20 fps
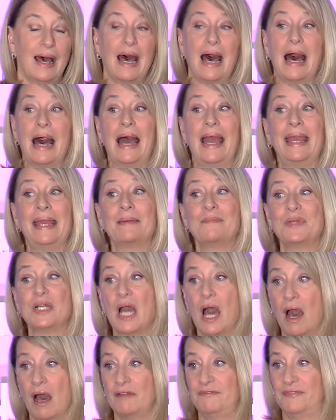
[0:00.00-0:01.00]
I am
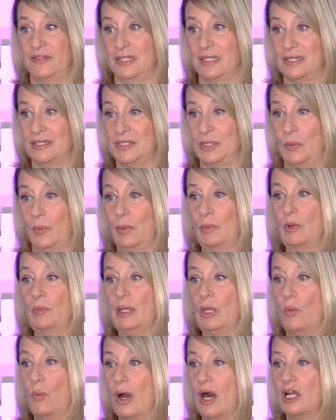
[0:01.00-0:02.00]
confident we will
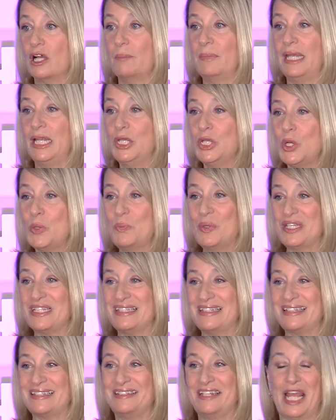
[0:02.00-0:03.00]
be welcoming new
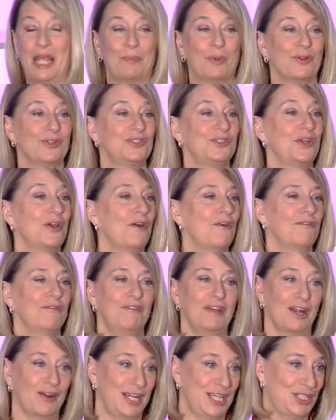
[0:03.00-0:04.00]
business neighbors
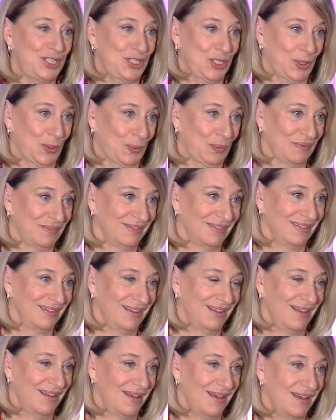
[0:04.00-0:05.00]
very soon.
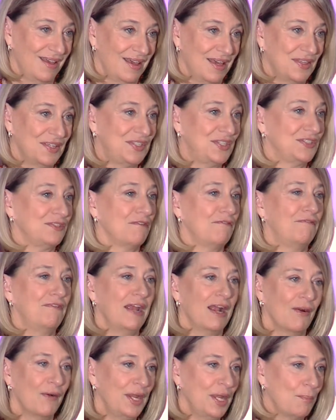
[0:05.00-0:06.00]
This is a
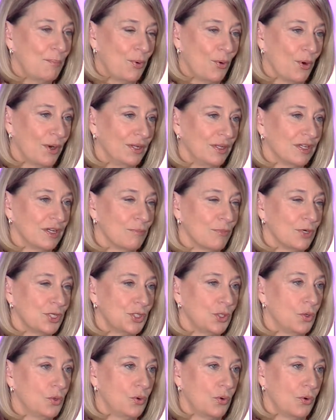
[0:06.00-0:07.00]
very important
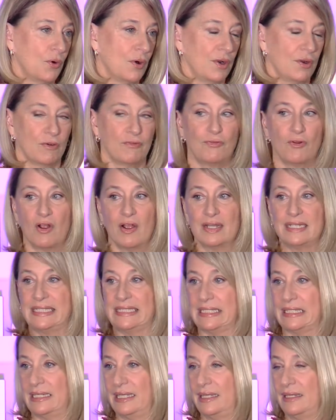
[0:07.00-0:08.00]
commercial corridor for our
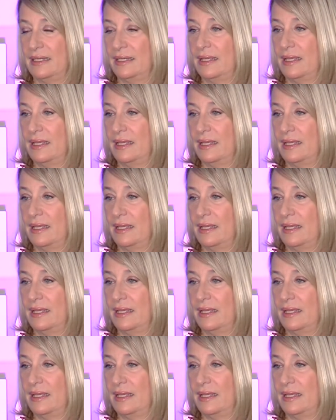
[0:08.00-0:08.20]
city.